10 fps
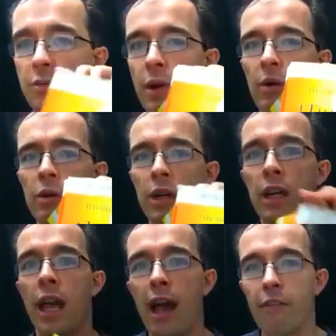as well,
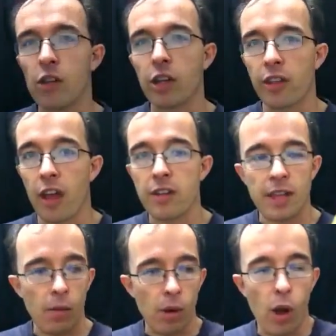have a look at those.
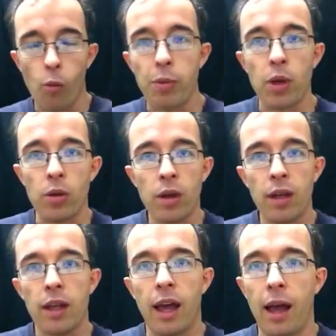That will help you
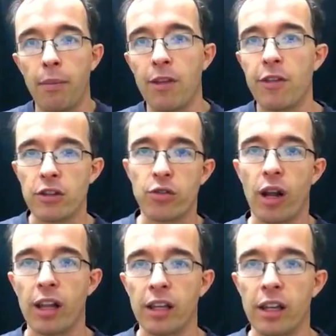if you're
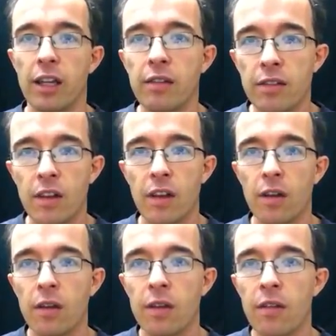struggling
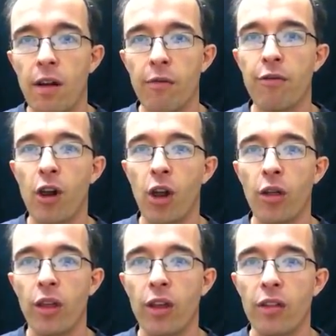to follow
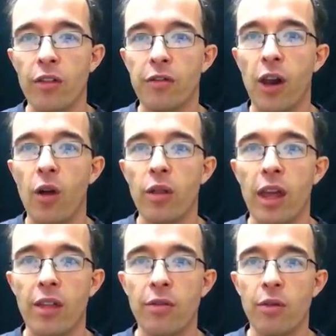the flow
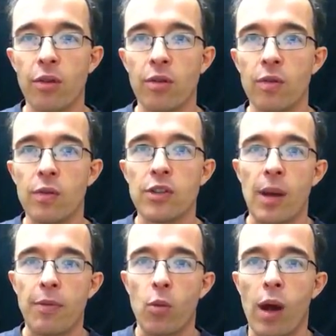there through
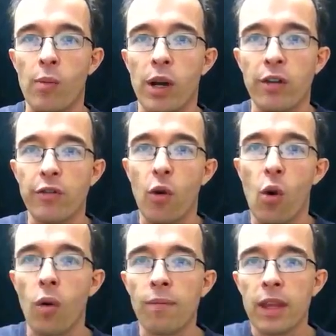chapter 1 to
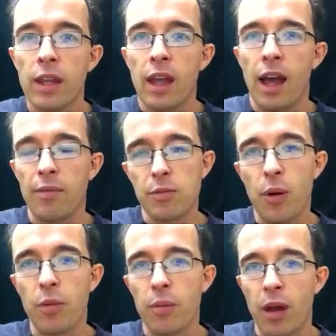4. It's
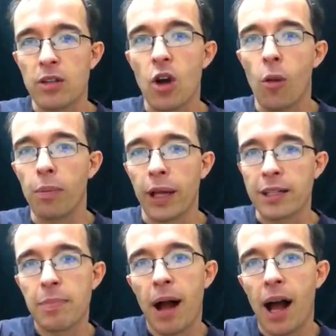probably the most
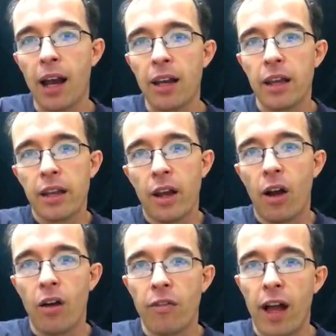complex part
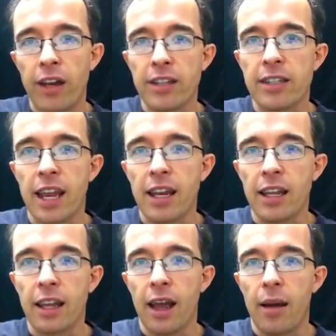of
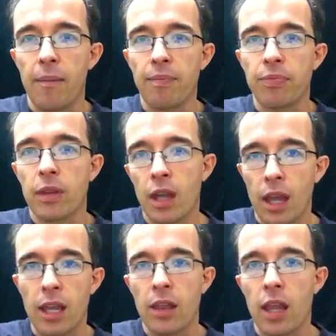understanding
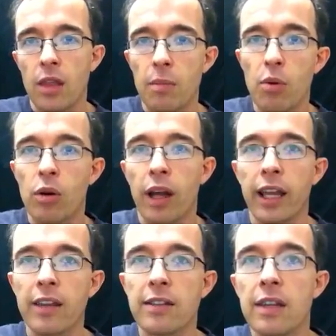in the book, I
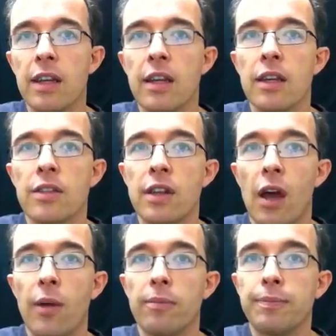guess.
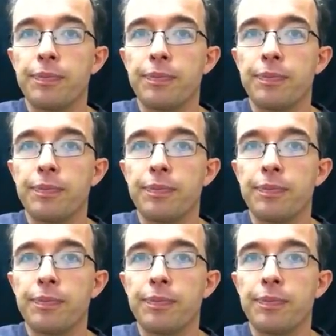So